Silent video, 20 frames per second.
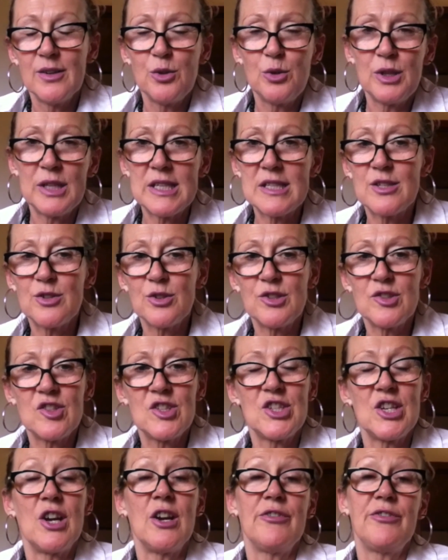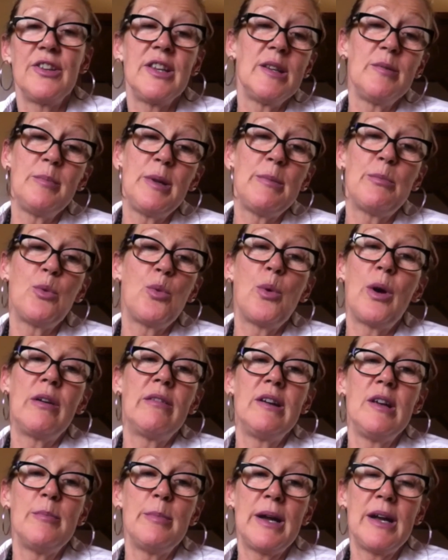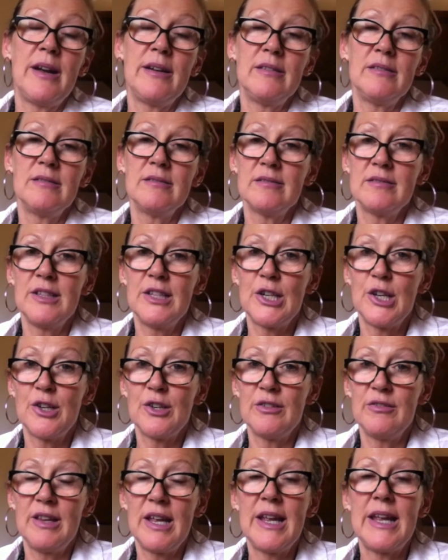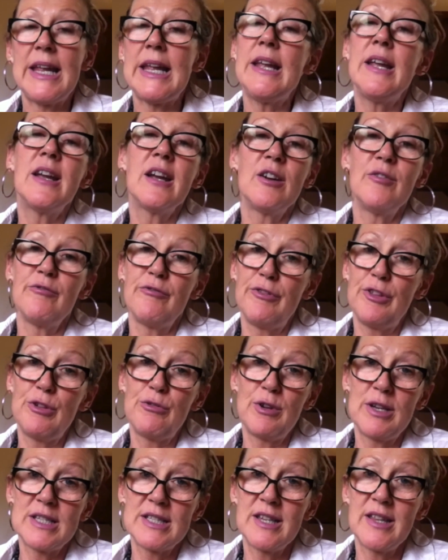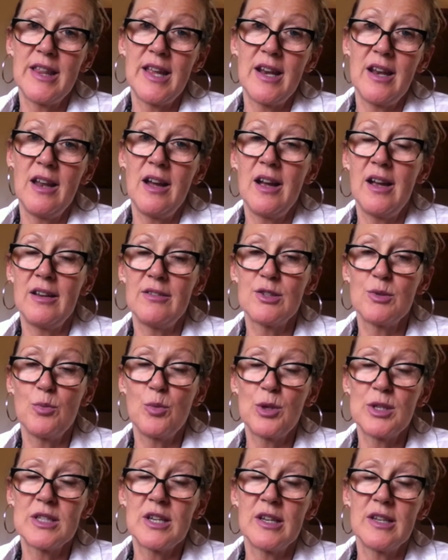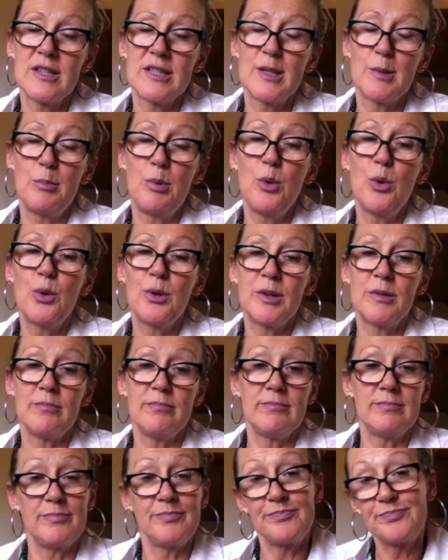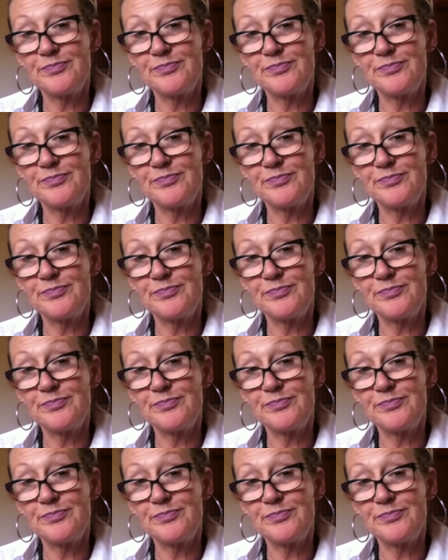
all this sort of stuff. And then people worry about, their income for the rest of their lives and what's going to support them,